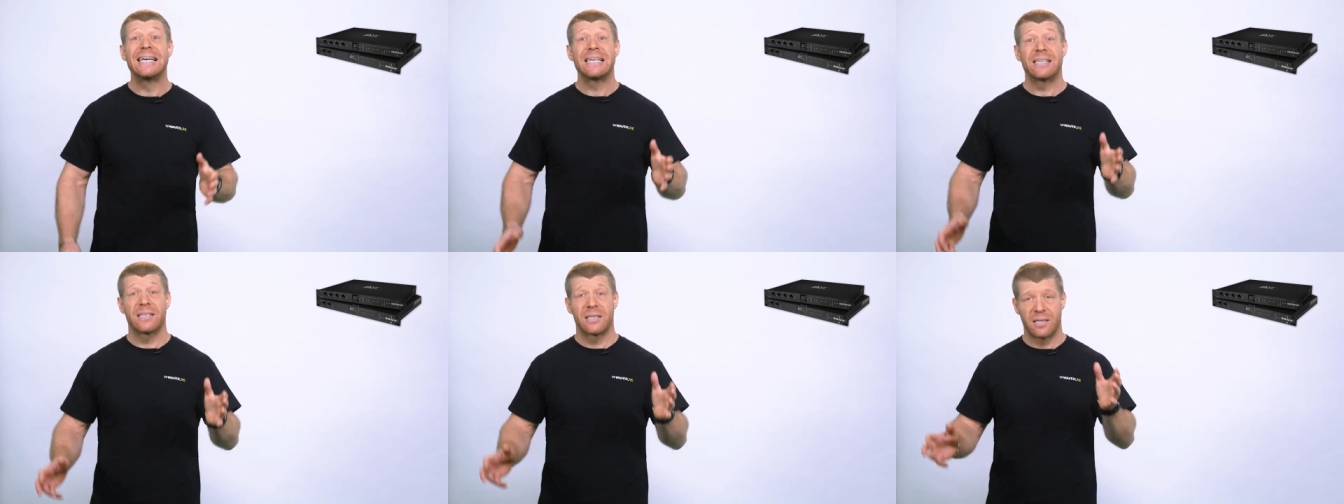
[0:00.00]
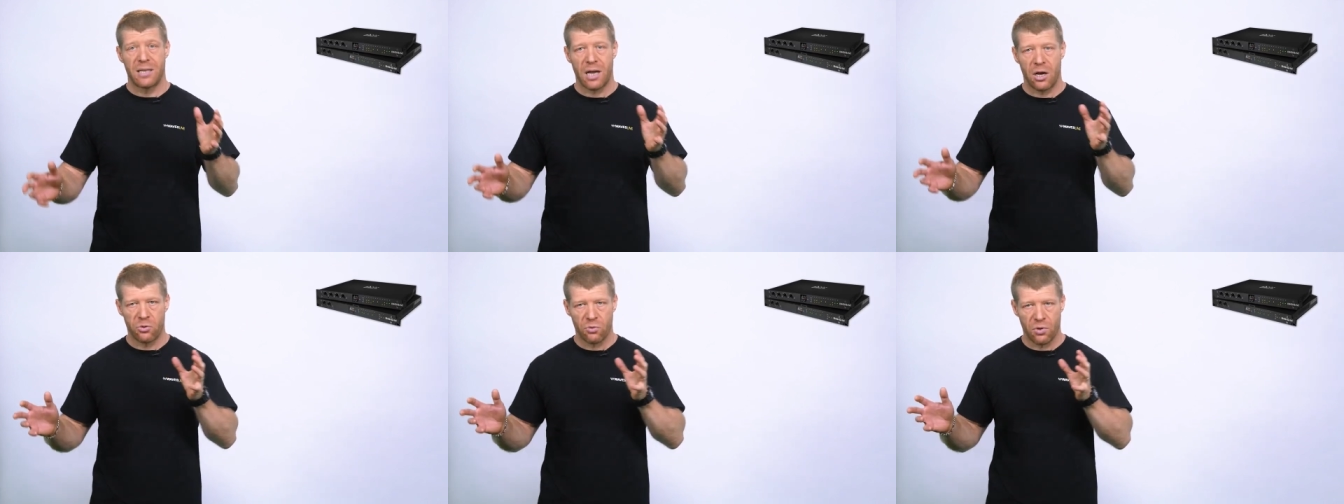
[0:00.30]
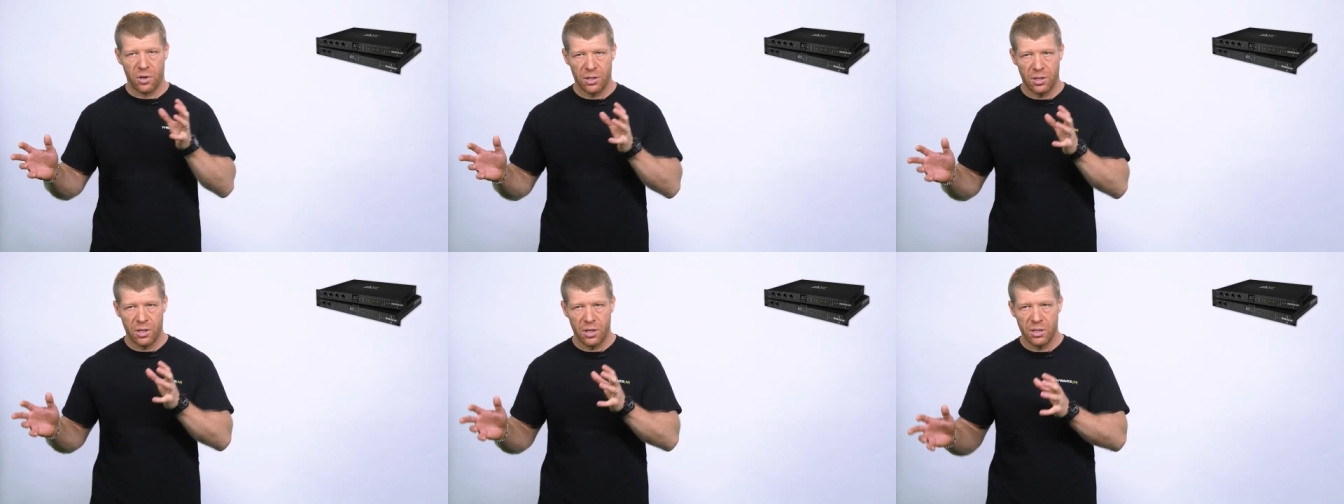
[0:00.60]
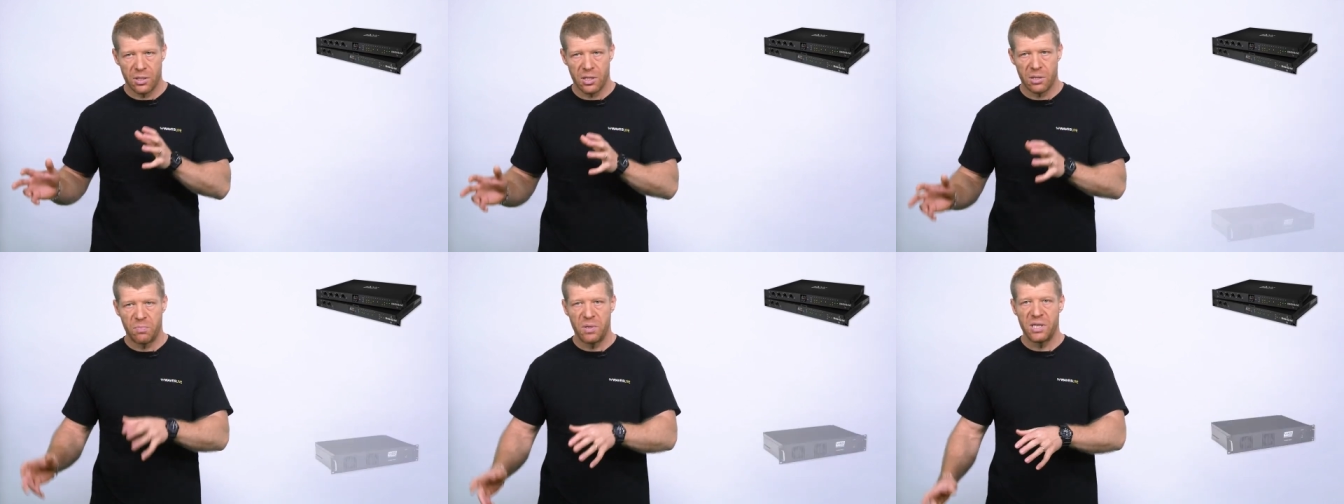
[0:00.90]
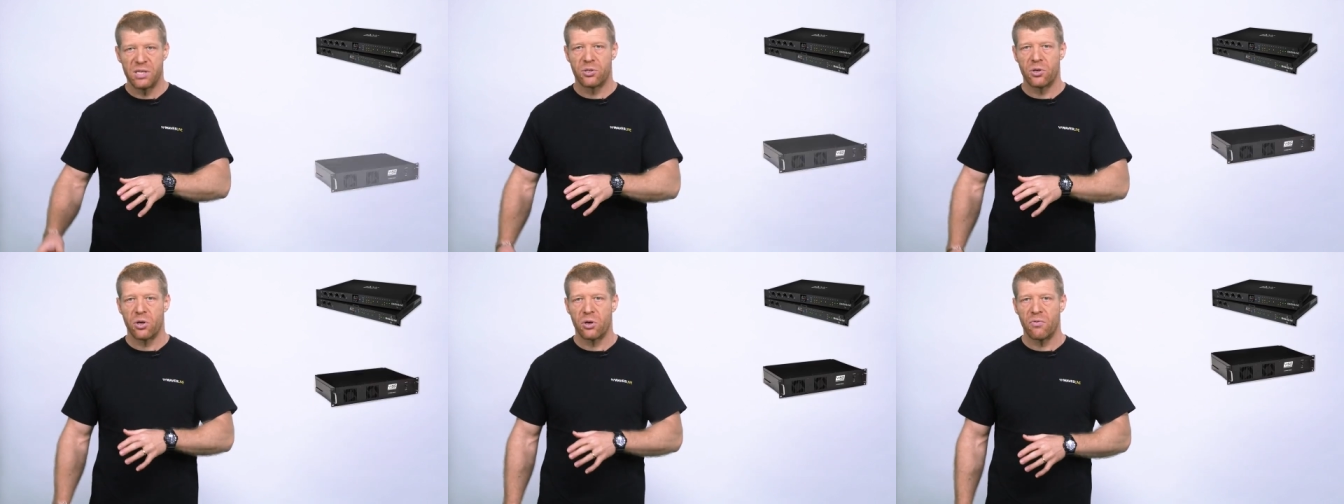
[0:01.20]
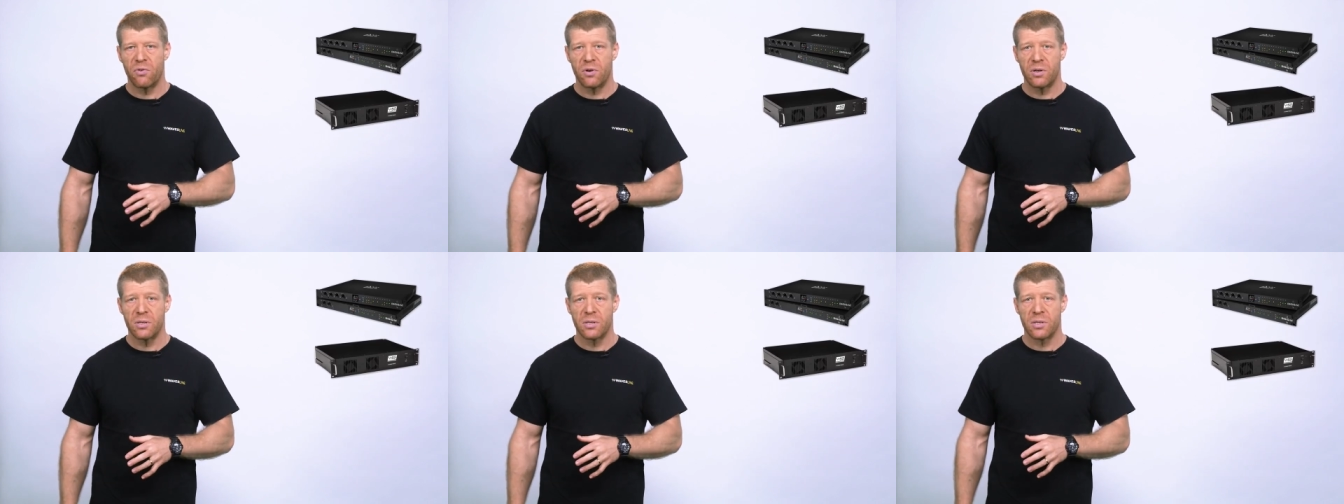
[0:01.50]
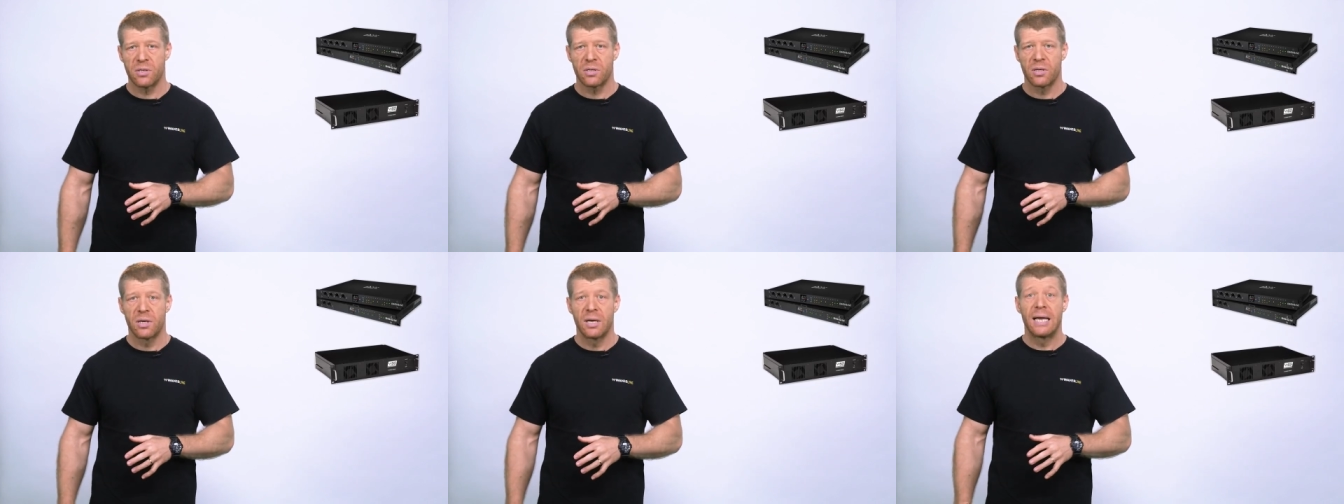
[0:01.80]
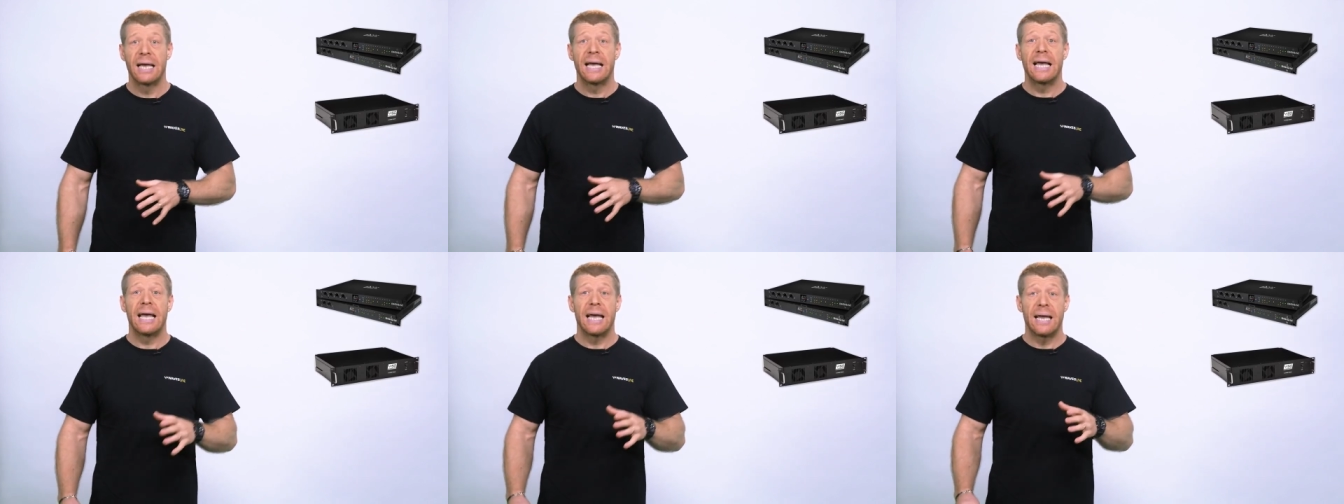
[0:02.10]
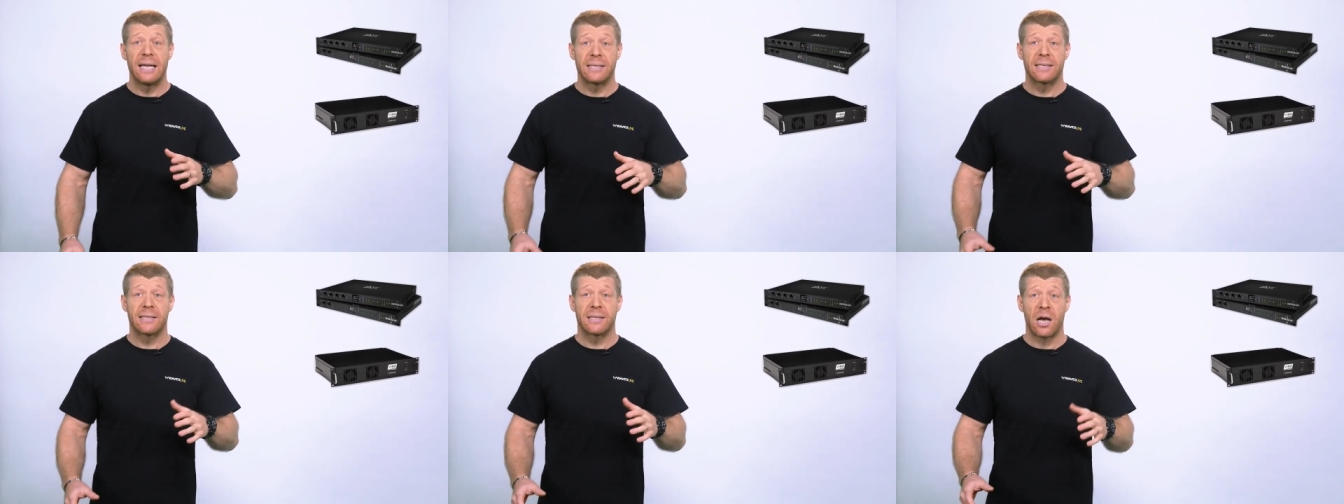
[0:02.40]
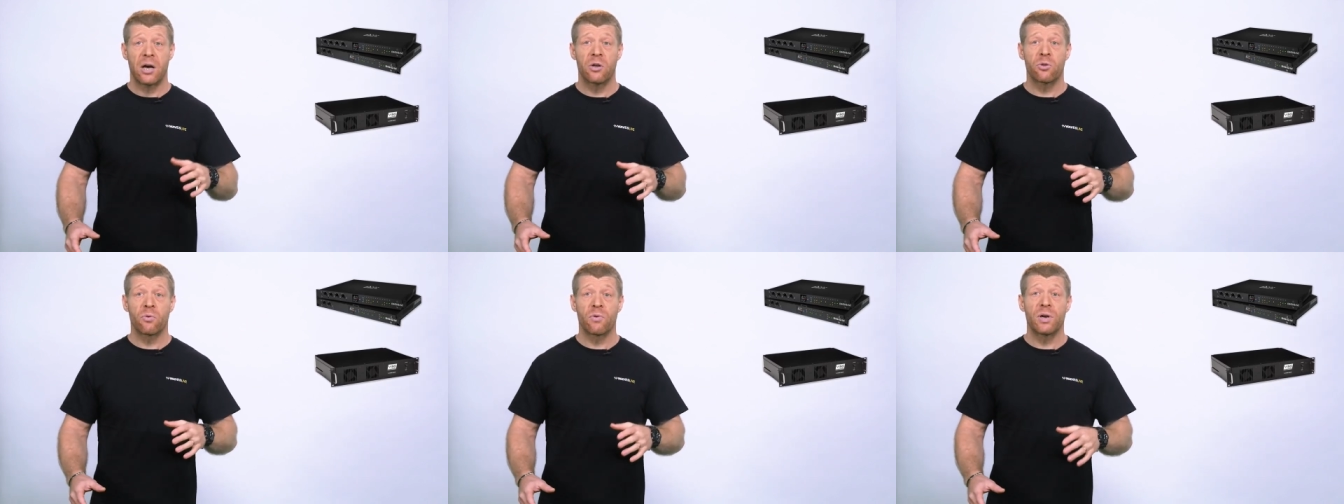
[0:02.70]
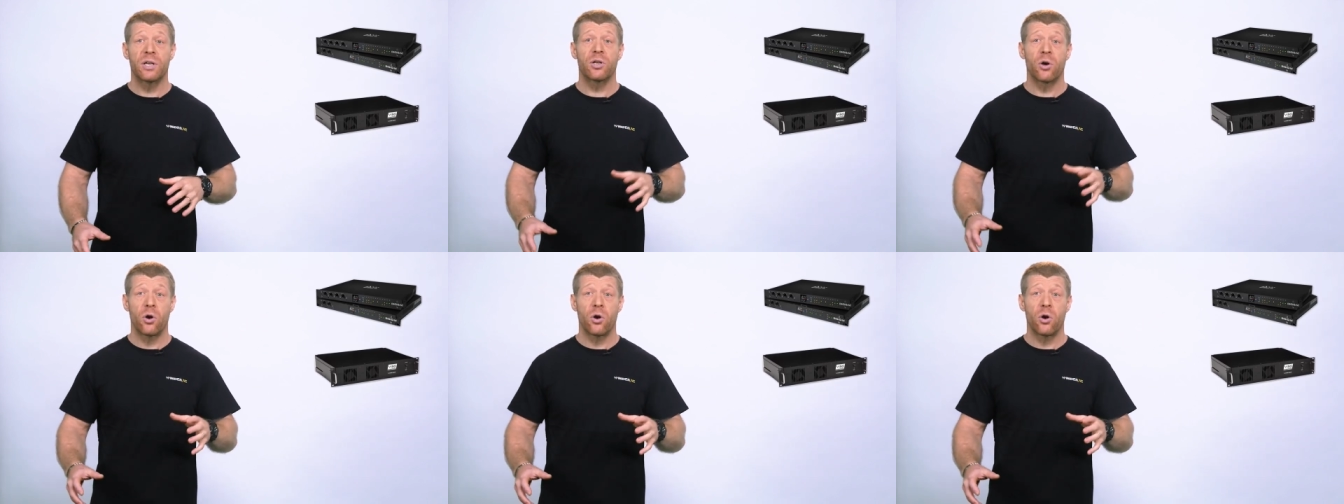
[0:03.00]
SoundGrid DSP servers, and SoundGrid